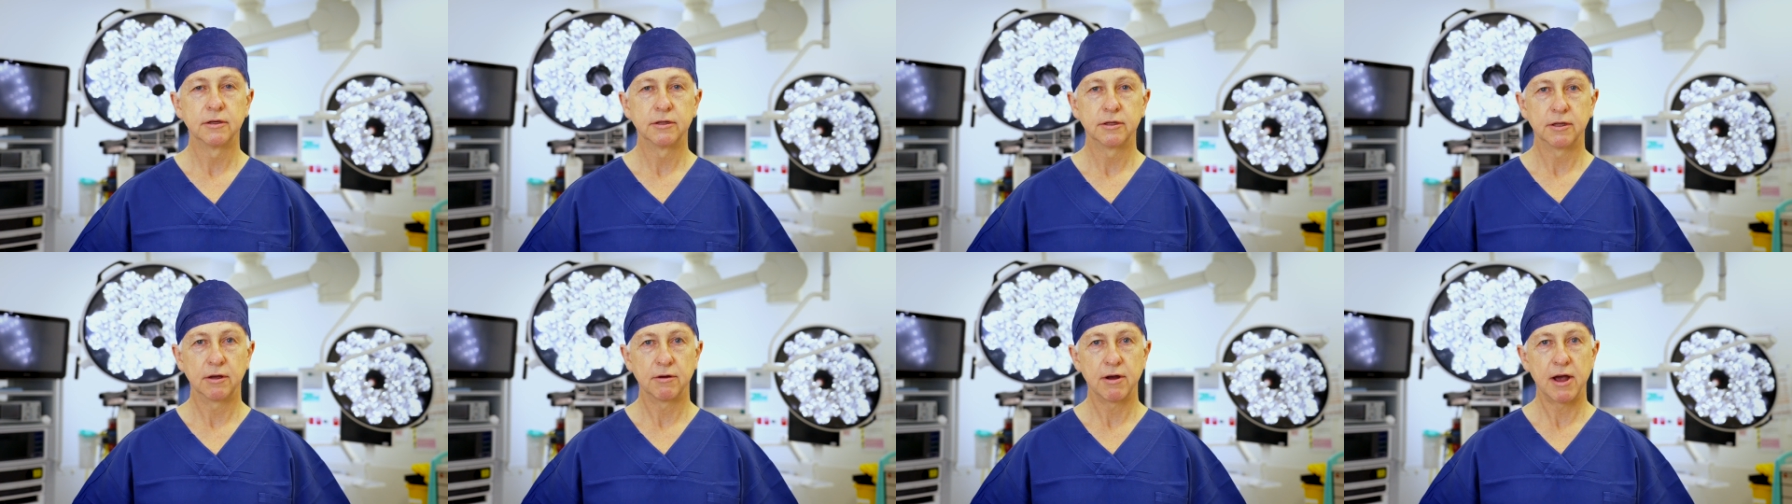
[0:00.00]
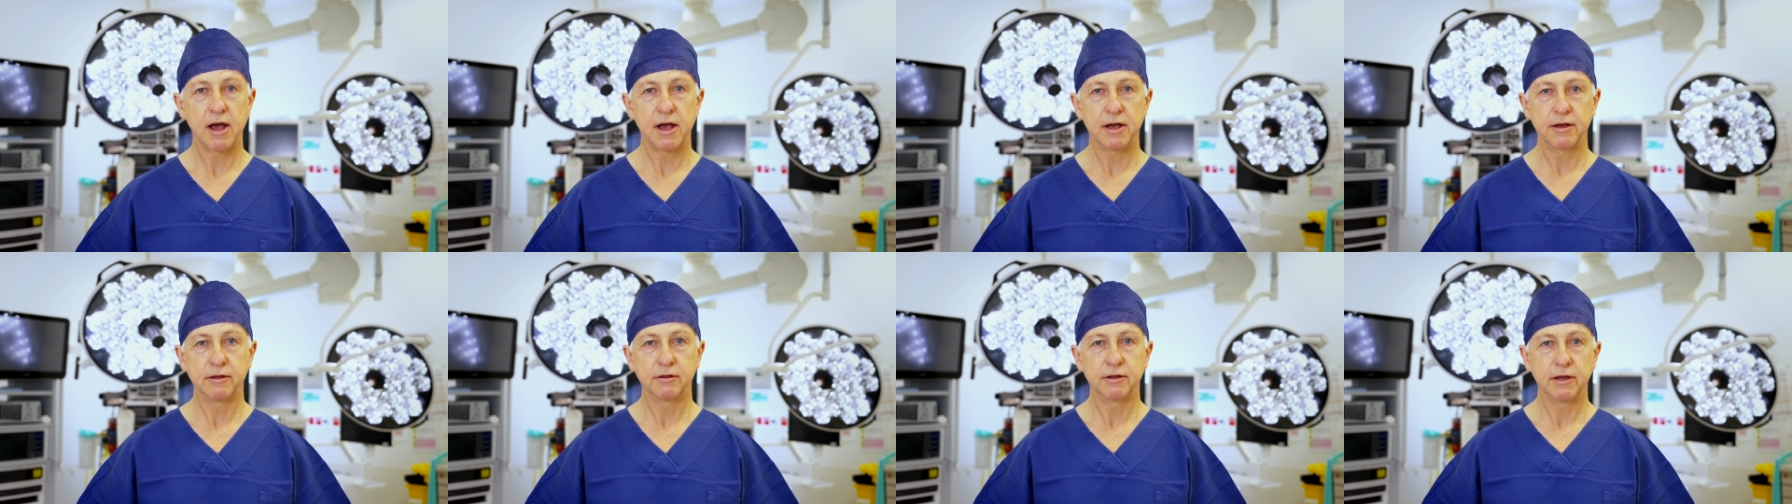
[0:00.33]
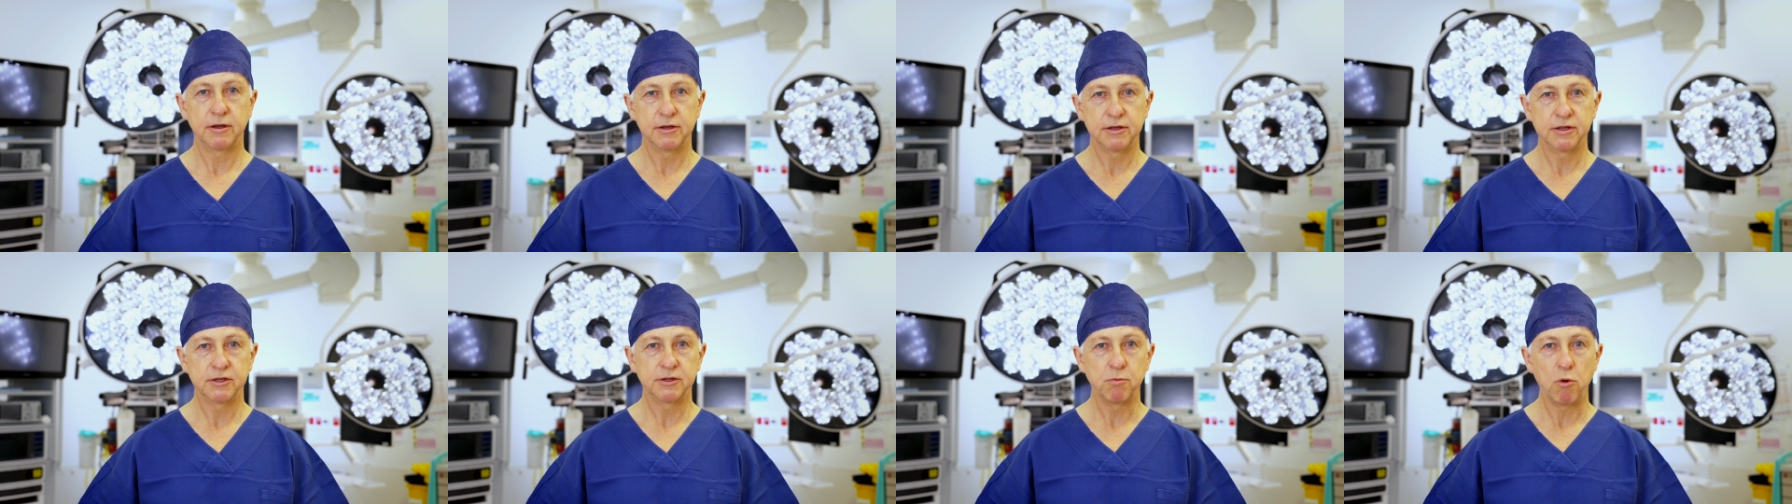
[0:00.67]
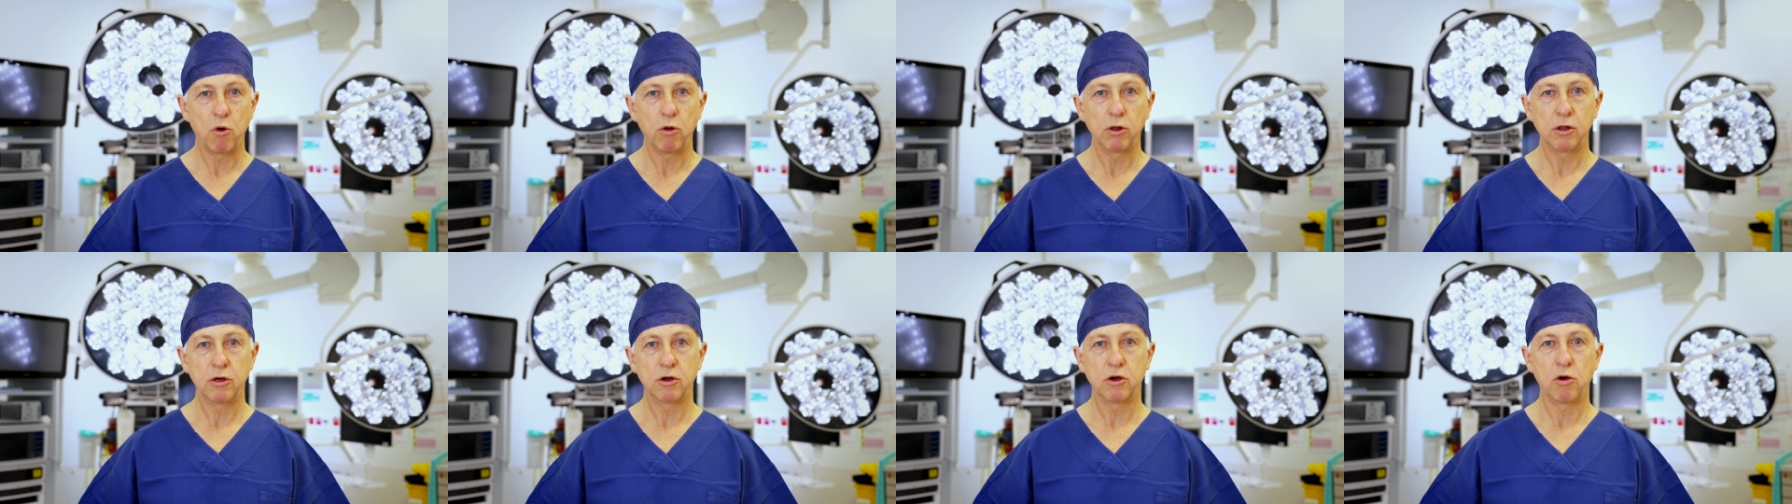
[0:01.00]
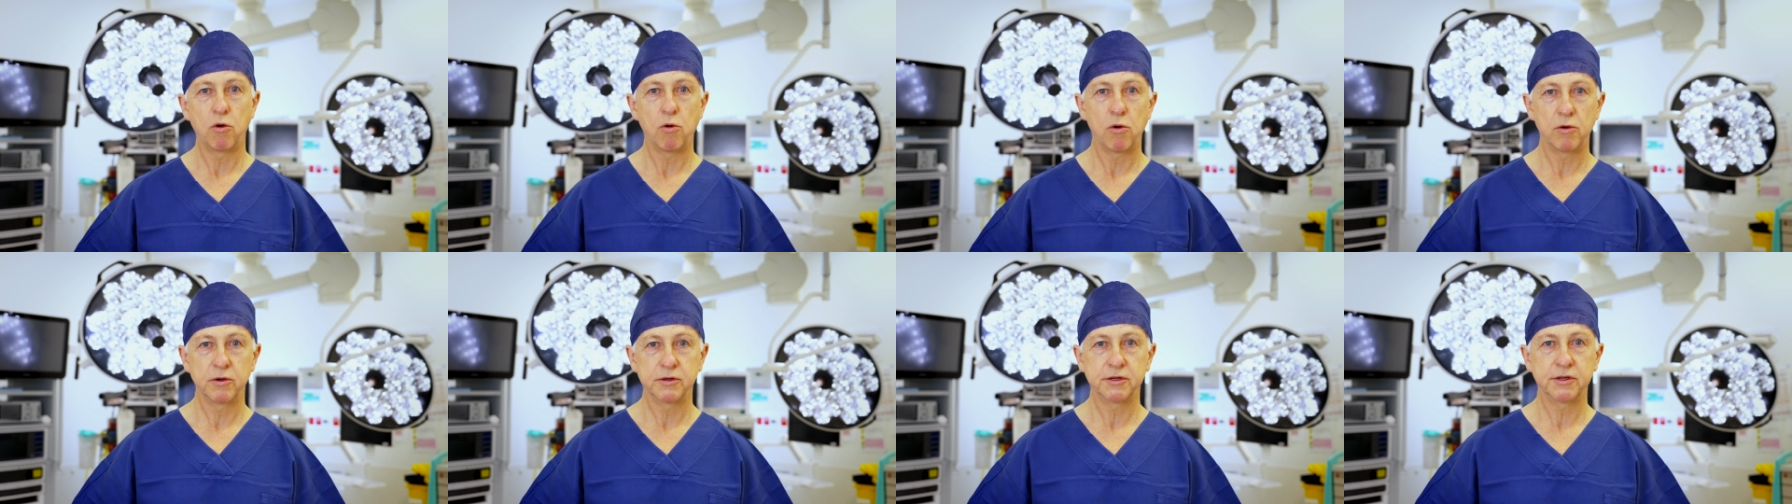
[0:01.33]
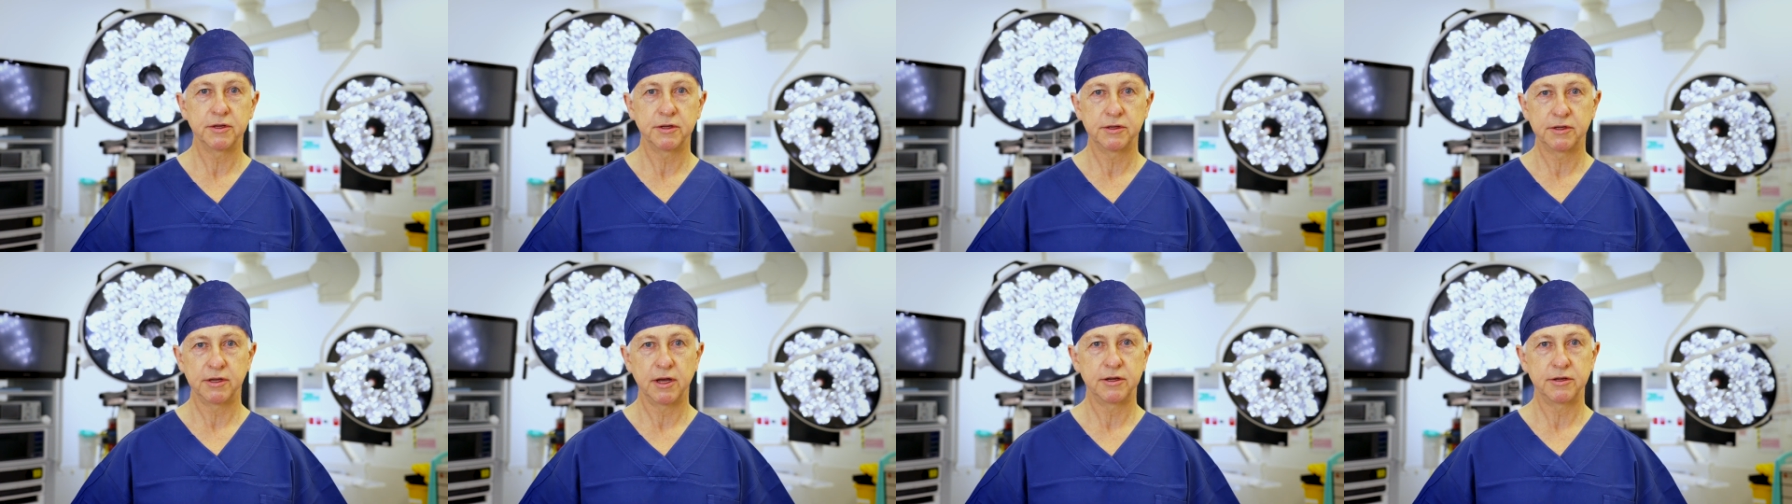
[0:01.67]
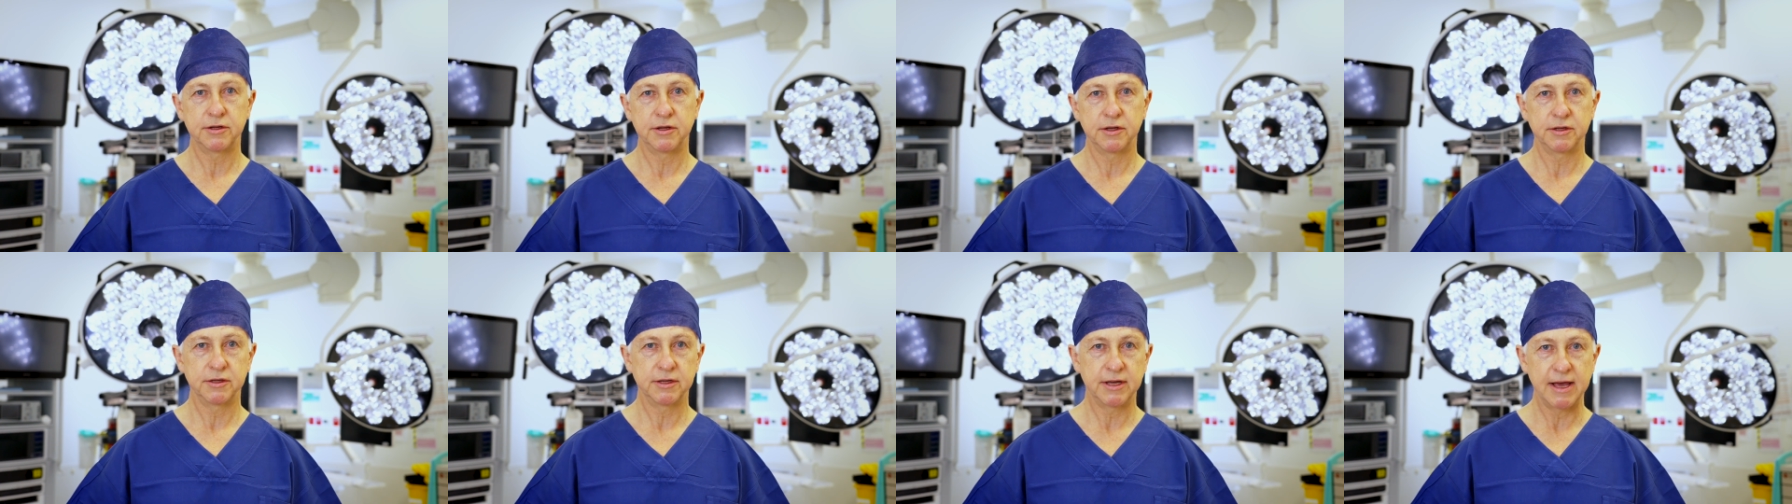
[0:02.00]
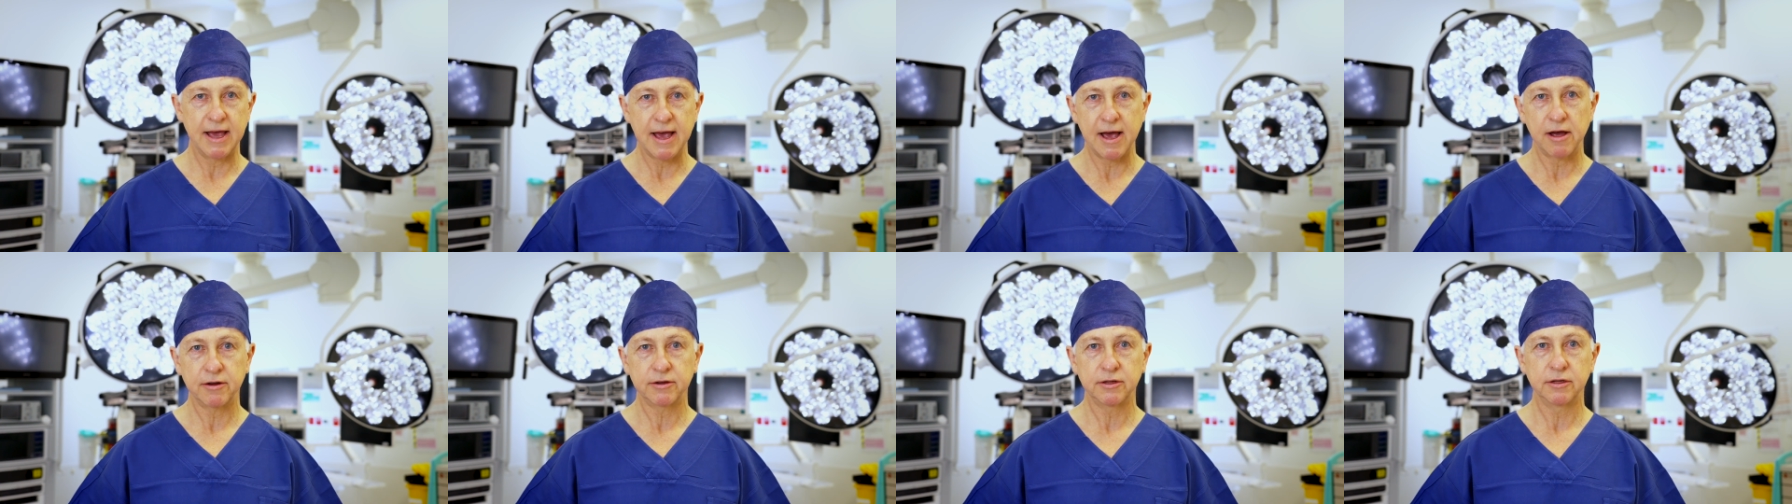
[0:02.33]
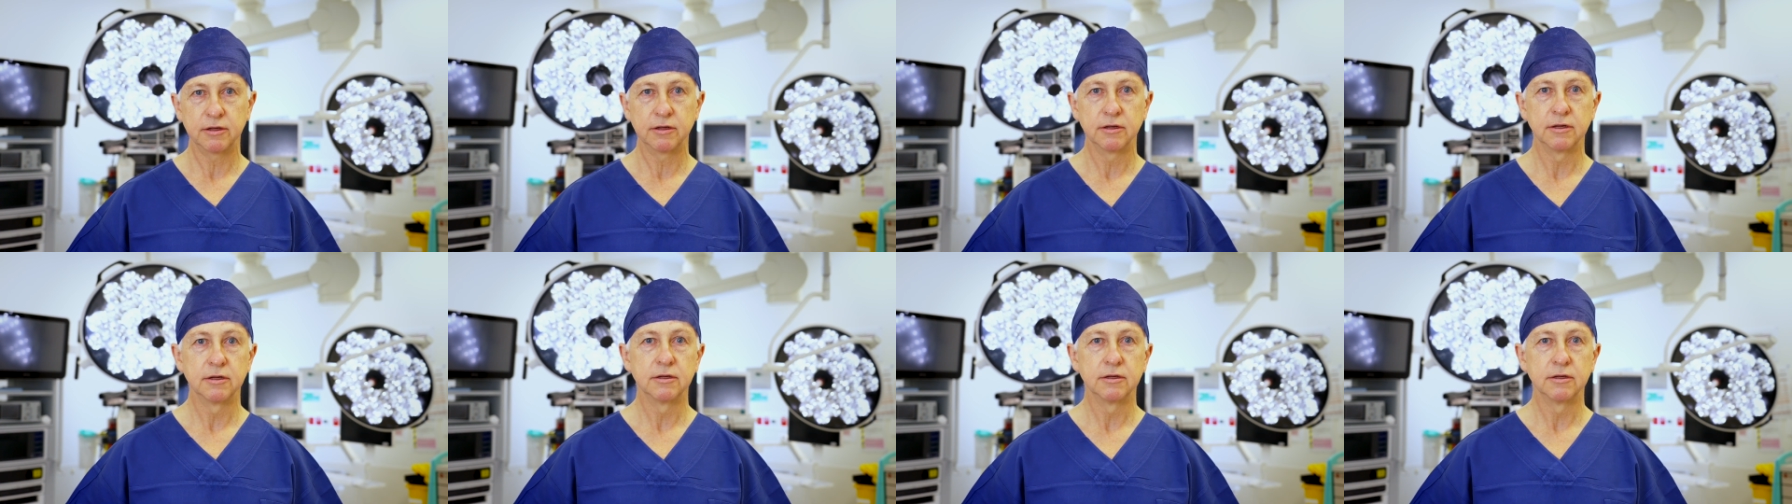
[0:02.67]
There are smaller causes such as gout,